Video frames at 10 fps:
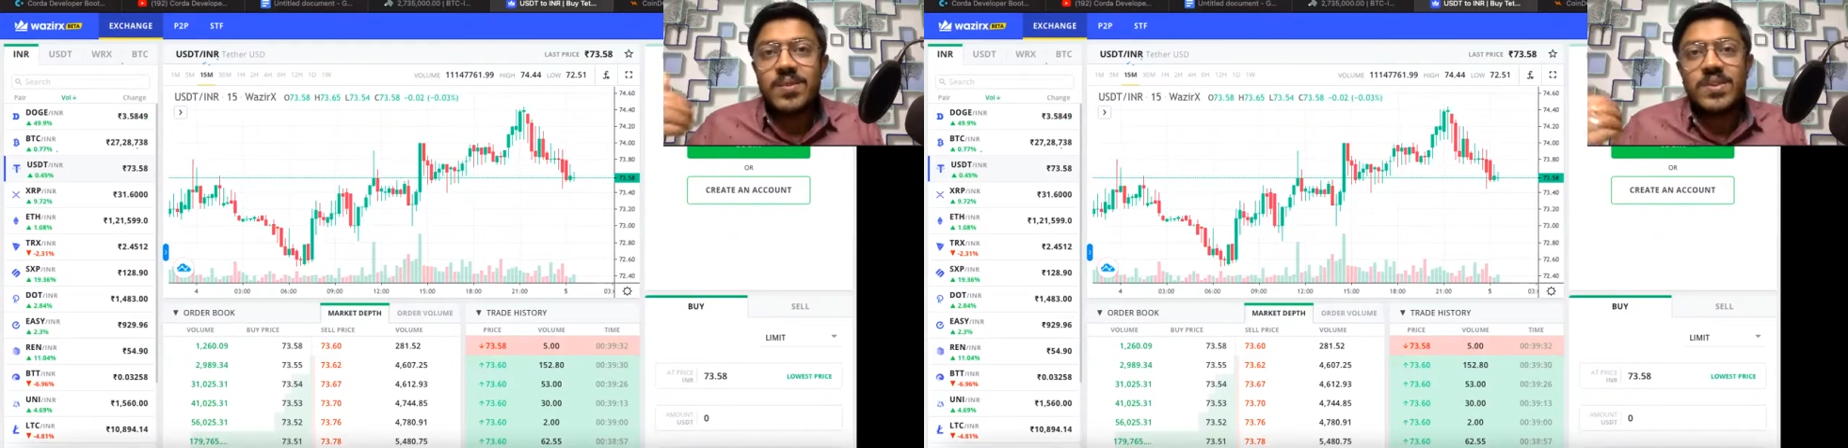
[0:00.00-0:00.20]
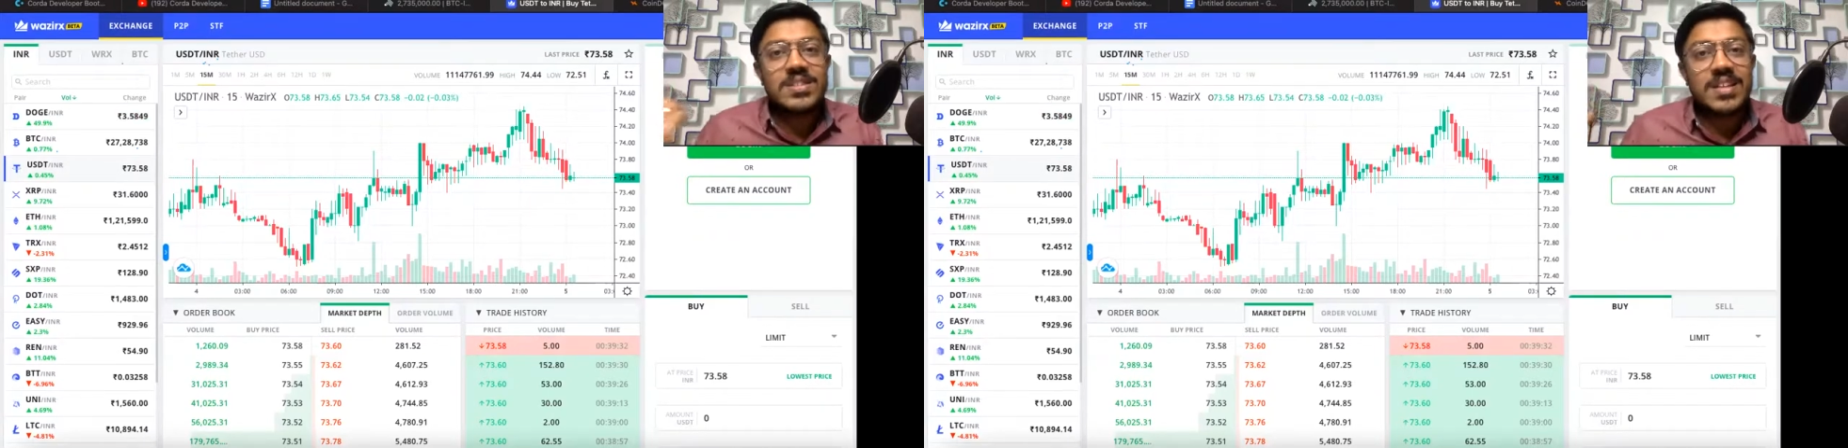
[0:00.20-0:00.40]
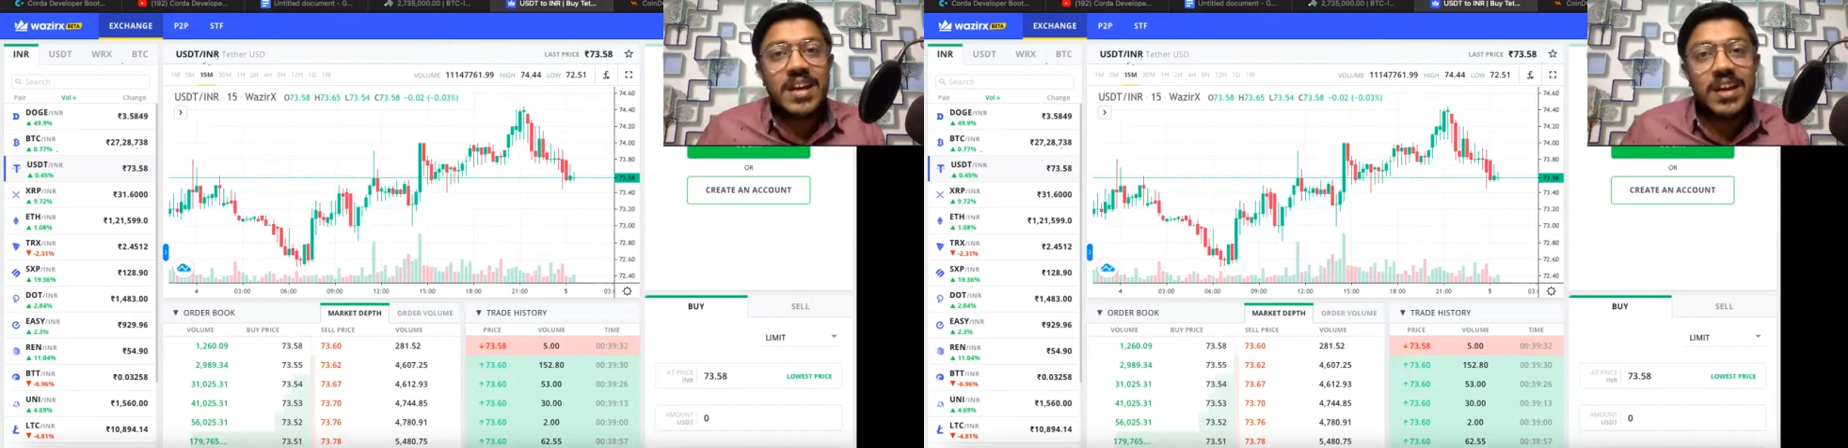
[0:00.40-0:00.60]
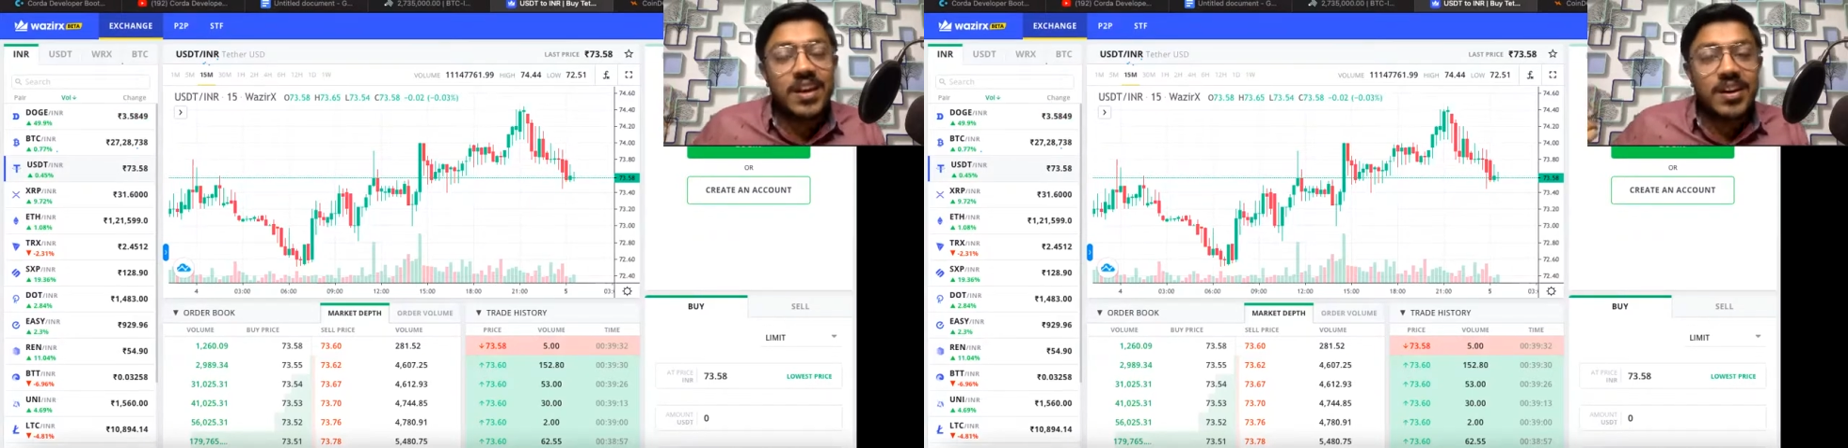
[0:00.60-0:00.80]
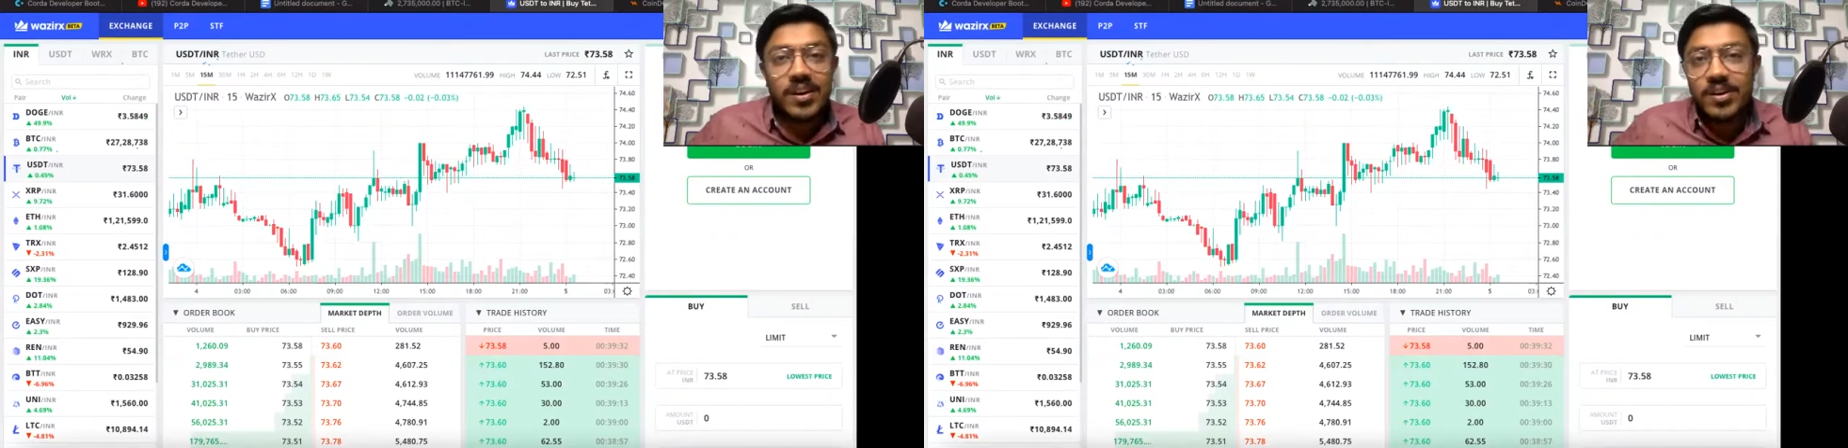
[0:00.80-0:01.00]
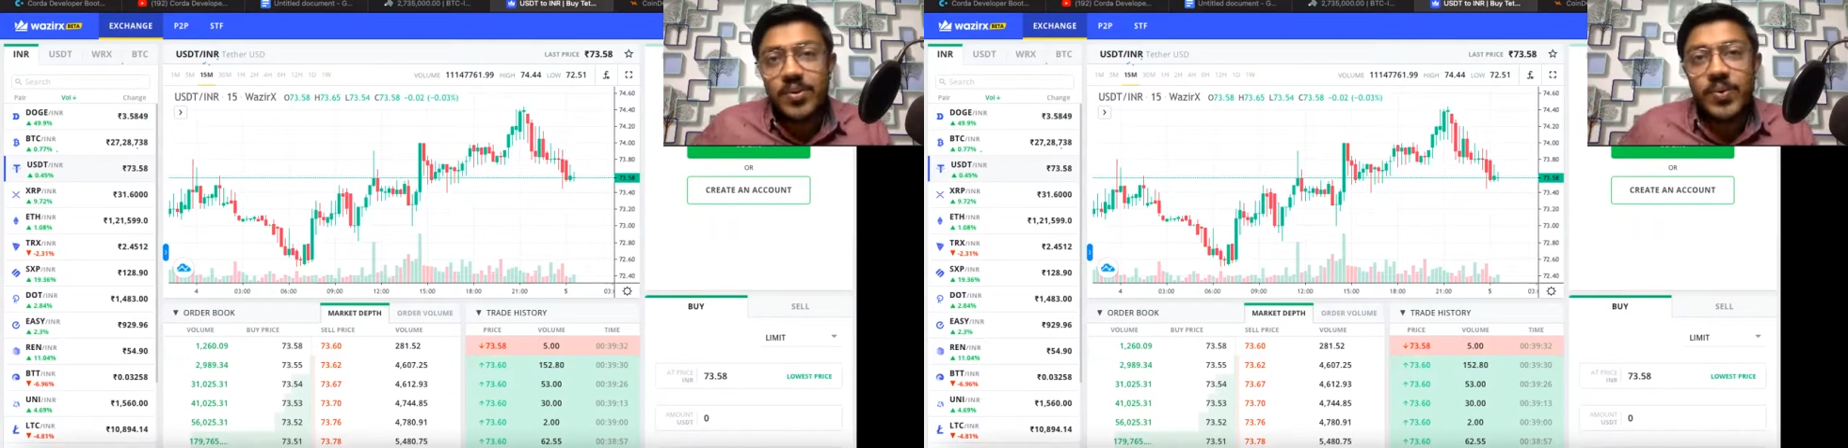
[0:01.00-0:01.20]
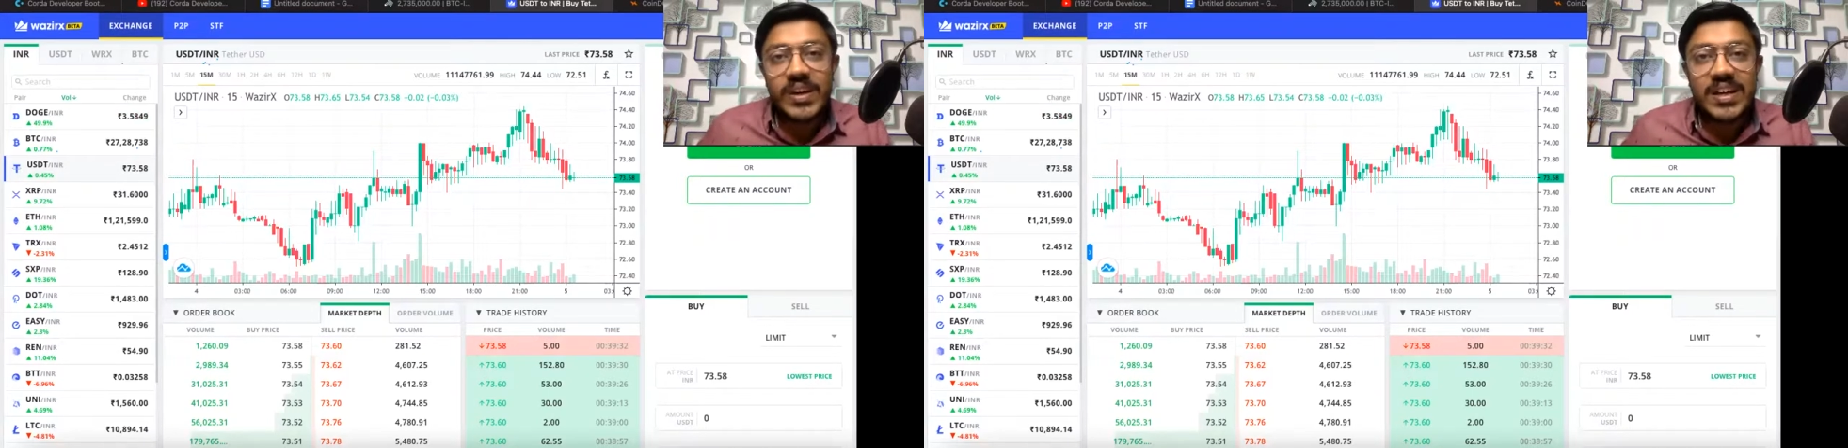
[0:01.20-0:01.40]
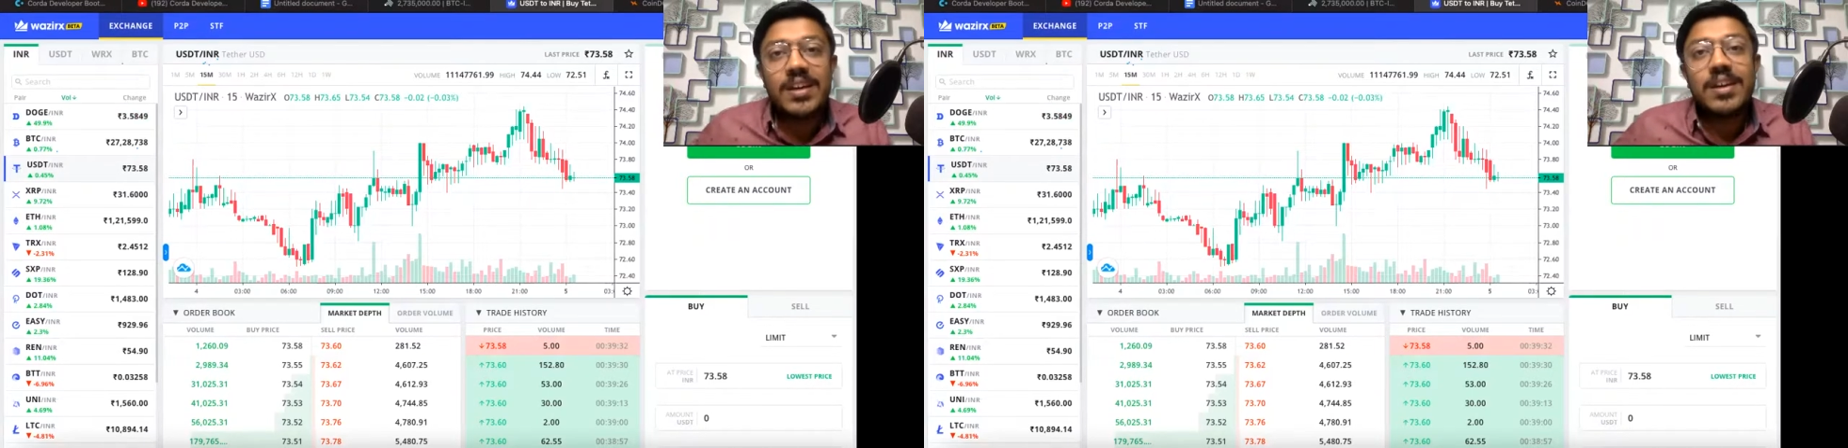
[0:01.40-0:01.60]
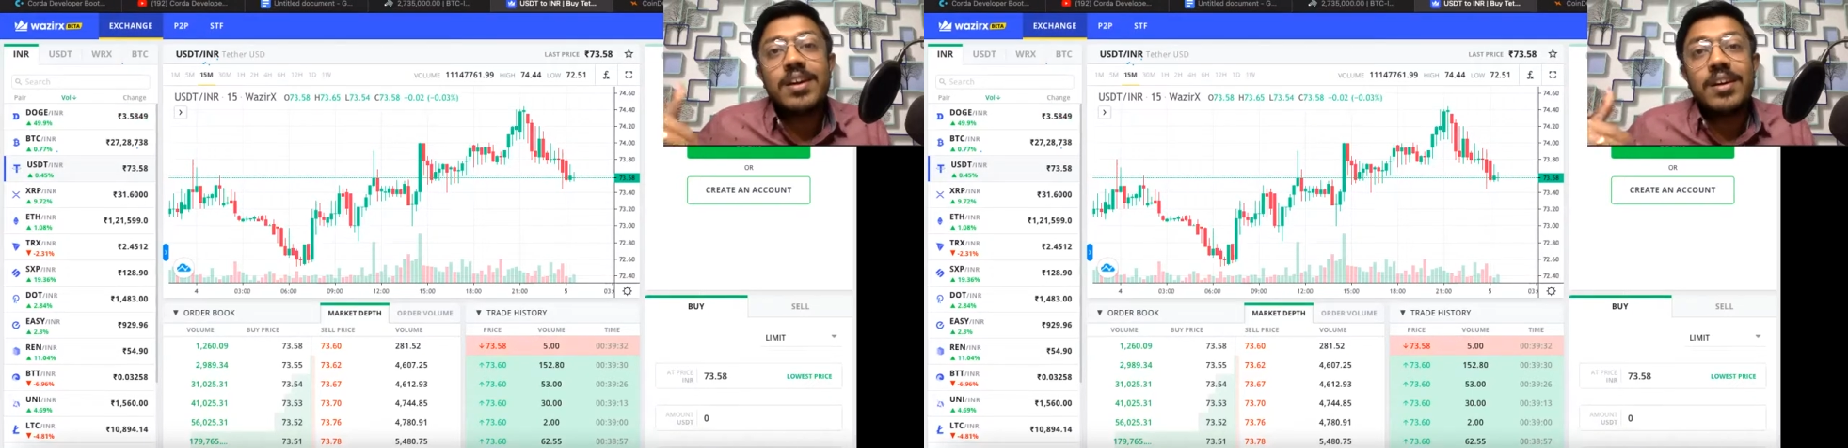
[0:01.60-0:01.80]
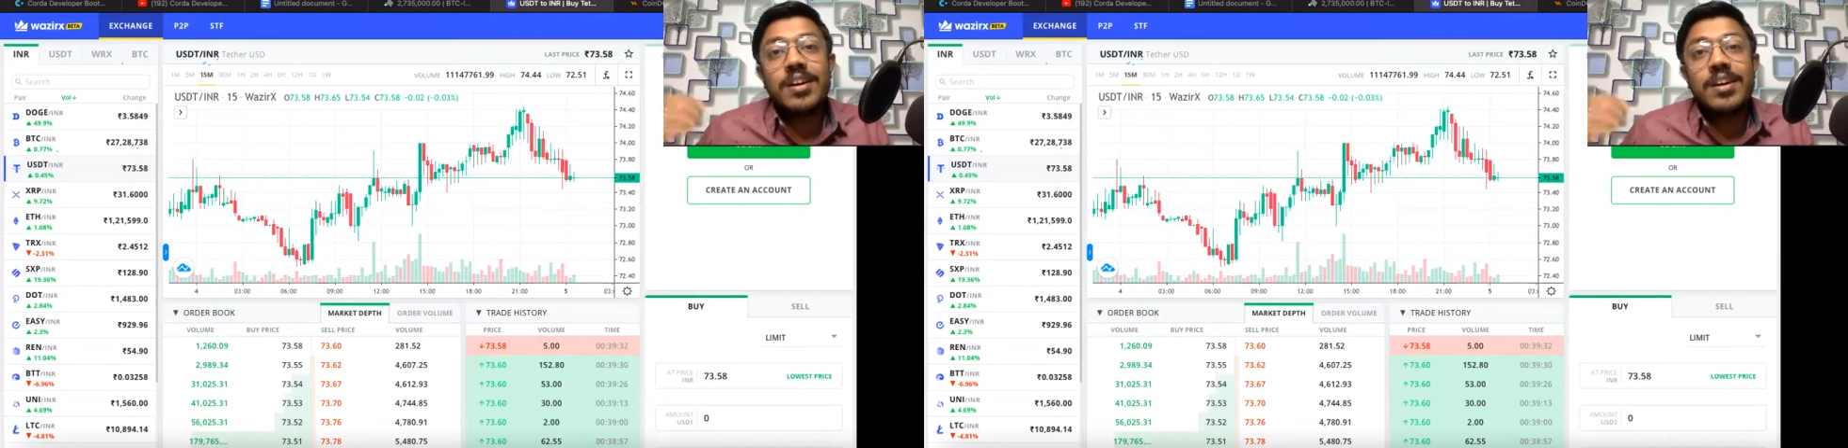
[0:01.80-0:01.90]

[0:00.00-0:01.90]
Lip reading: which is like tweeting,